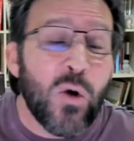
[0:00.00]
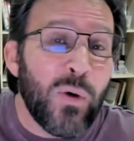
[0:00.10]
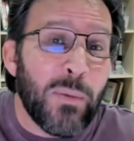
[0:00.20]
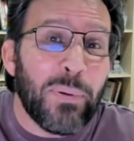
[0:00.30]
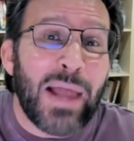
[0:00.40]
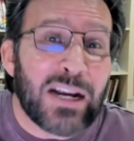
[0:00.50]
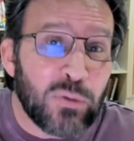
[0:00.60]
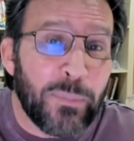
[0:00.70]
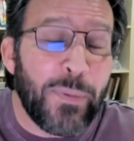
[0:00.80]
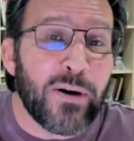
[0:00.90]
When blacks
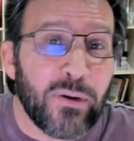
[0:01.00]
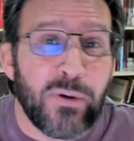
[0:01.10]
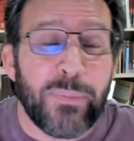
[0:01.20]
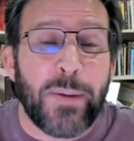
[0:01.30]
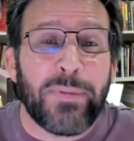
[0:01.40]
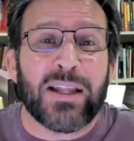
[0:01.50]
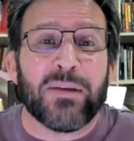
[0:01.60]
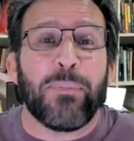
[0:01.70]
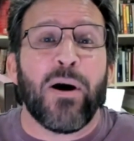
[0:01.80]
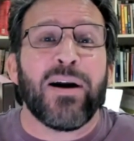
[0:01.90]
were part of the
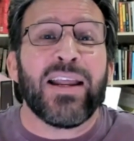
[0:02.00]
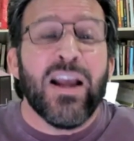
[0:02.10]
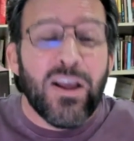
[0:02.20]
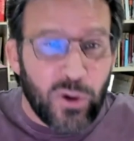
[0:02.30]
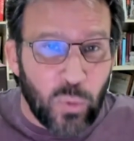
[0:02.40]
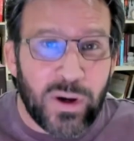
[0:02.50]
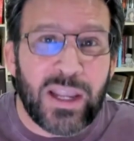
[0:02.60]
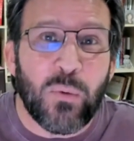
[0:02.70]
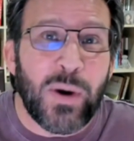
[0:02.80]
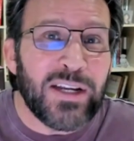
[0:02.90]
Republican Party, their
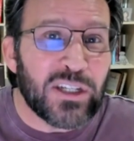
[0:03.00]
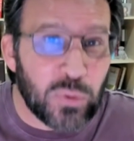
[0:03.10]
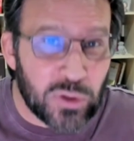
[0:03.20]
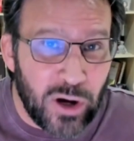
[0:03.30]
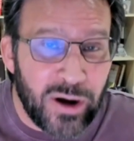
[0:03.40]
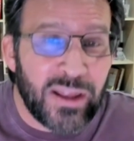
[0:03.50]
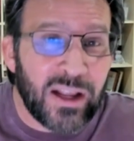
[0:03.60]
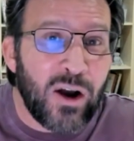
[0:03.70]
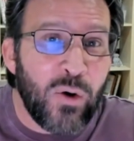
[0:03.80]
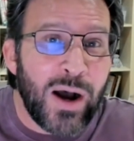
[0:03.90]
working wages were starting to
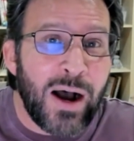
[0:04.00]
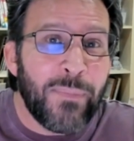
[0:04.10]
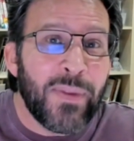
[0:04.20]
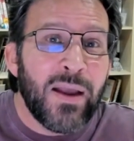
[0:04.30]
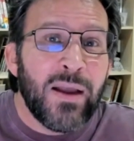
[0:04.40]
go up.